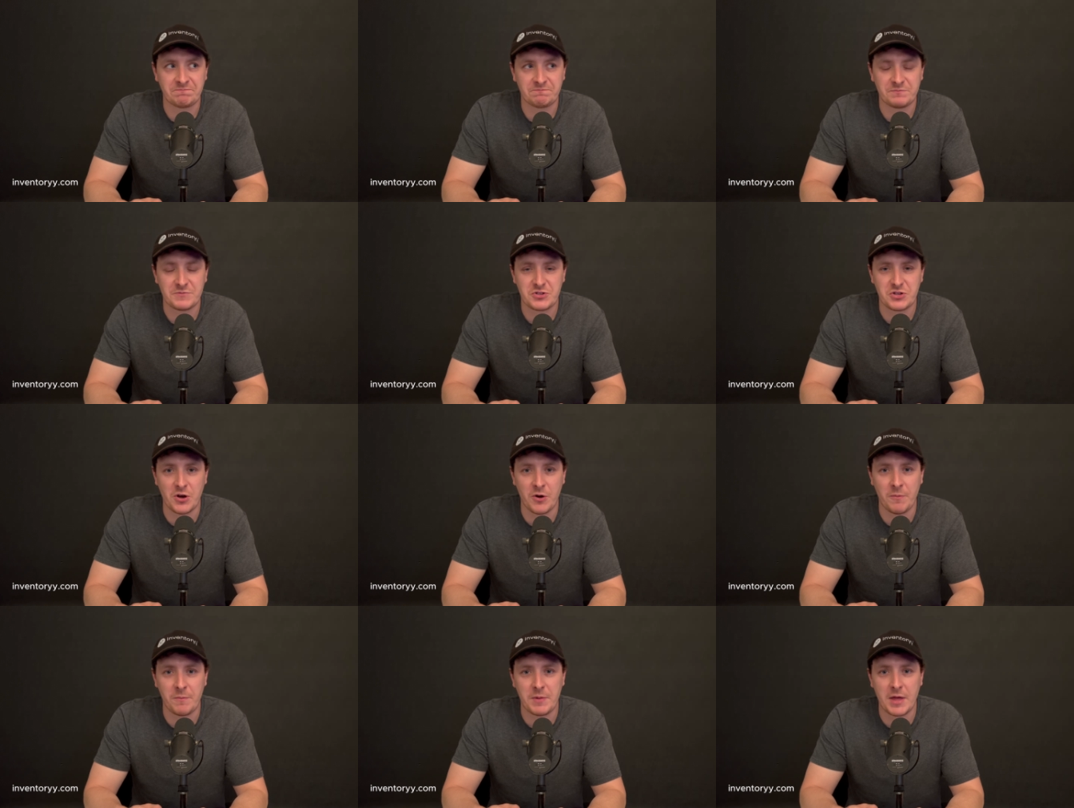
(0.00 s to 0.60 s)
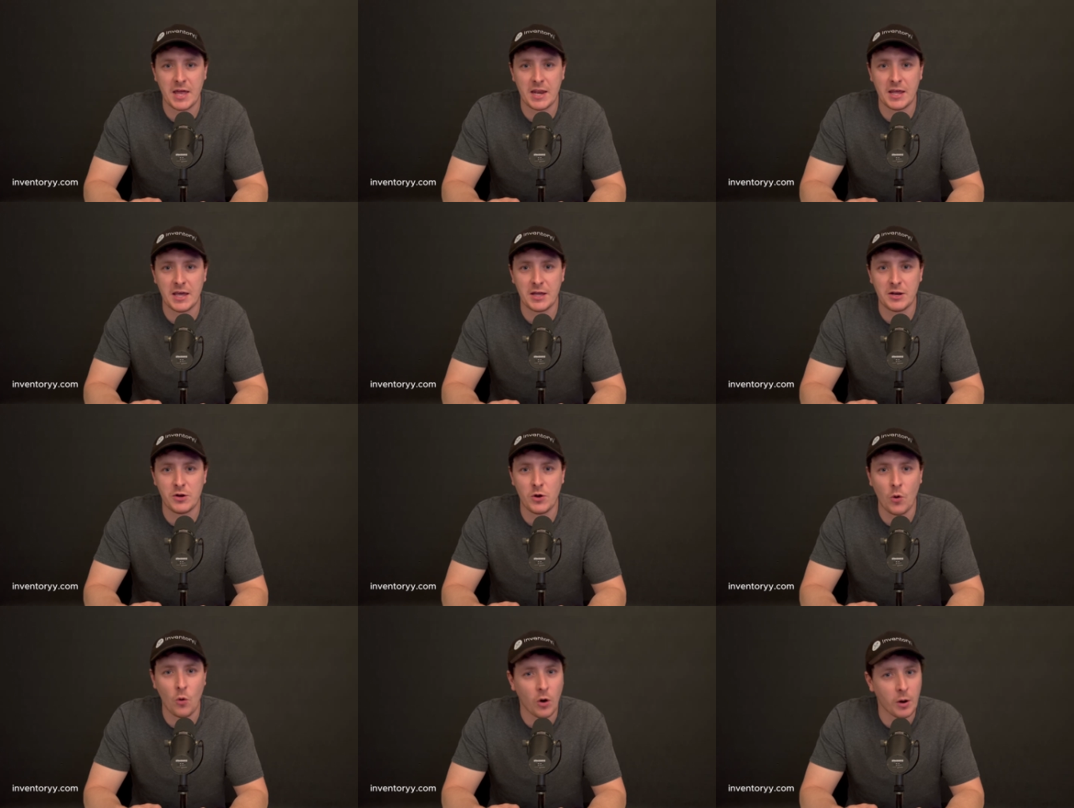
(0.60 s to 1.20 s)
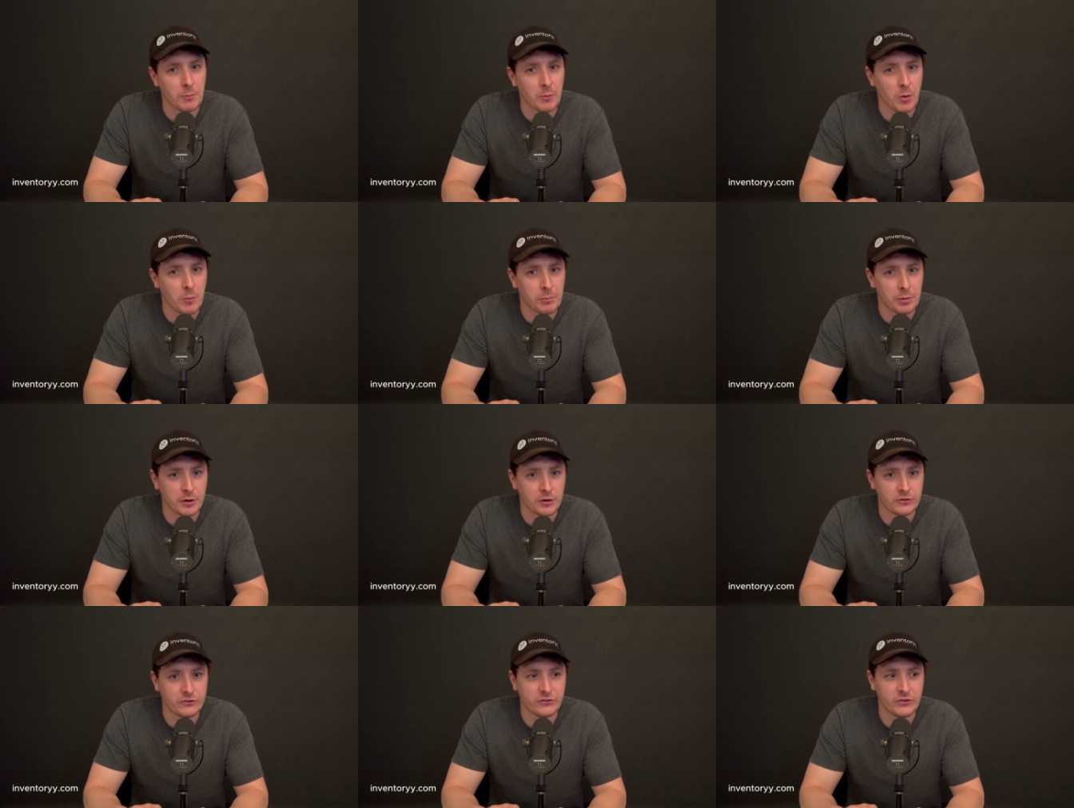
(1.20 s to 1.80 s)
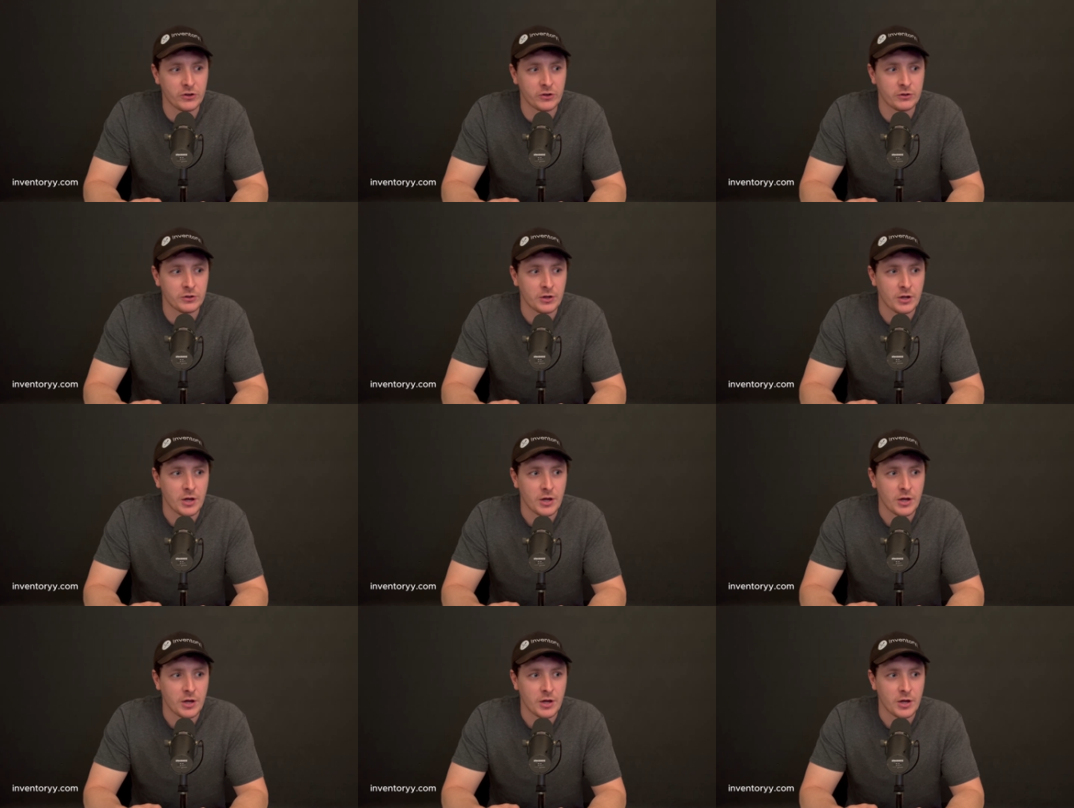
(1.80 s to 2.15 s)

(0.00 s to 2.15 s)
So any normal person